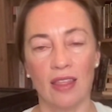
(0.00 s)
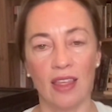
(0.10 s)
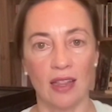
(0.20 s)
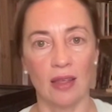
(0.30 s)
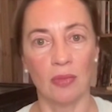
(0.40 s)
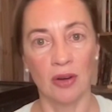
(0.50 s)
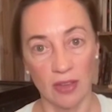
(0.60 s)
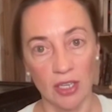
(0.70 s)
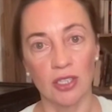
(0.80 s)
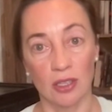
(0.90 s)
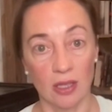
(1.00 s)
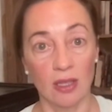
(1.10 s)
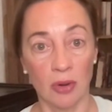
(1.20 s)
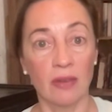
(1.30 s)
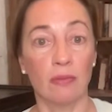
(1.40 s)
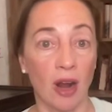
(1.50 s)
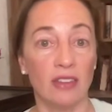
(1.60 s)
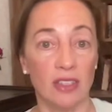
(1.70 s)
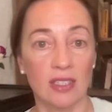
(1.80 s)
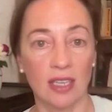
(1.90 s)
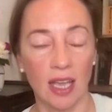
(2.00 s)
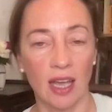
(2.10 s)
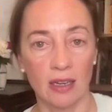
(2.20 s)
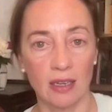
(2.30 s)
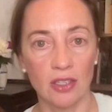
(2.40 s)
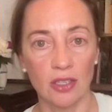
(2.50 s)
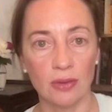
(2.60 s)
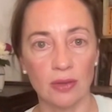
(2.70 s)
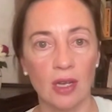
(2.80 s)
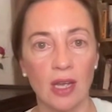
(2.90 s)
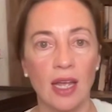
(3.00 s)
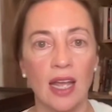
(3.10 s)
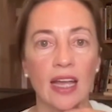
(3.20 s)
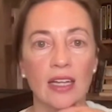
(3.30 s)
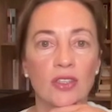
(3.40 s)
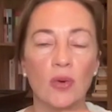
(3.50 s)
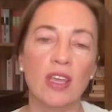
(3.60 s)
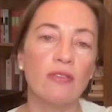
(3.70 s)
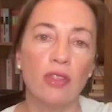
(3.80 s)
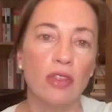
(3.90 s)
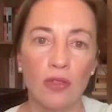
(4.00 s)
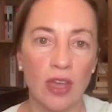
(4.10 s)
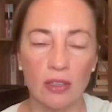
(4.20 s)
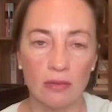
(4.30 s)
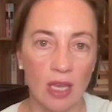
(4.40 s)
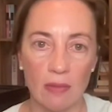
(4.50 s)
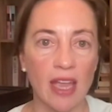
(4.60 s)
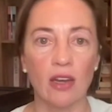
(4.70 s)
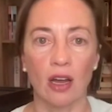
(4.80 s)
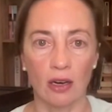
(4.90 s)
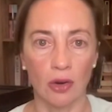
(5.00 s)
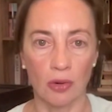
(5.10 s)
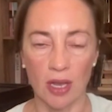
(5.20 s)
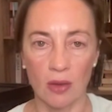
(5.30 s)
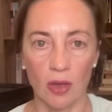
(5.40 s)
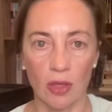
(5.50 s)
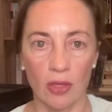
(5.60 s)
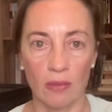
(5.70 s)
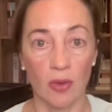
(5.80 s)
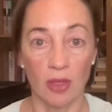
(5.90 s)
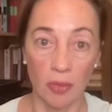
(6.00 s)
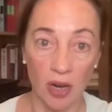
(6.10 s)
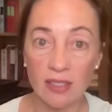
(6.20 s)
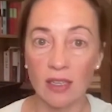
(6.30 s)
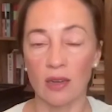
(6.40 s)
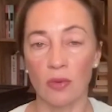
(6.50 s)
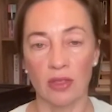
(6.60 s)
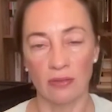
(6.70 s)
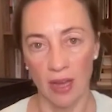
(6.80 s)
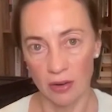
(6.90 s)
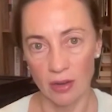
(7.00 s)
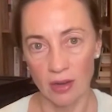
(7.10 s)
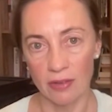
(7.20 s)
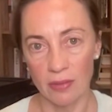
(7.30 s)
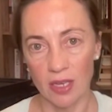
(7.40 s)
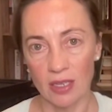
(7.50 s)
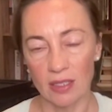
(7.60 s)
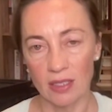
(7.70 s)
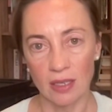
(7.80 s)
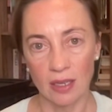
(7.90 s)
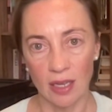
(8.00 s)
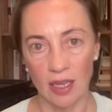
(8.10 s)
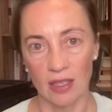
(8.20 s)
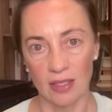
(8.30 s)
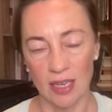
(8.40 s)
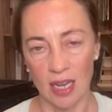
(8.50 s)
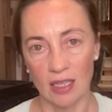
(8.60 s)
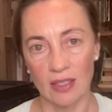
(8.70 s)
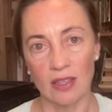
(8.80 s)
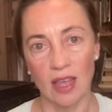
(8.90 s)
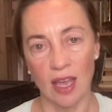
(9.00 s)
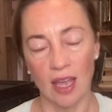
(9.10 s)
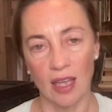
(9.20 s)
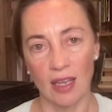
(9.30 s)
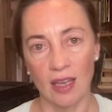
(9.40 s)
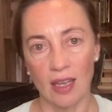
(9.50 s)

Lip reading: than the provinces in Canada do. And so even though they may not agree with the president, with the federal government in the states, they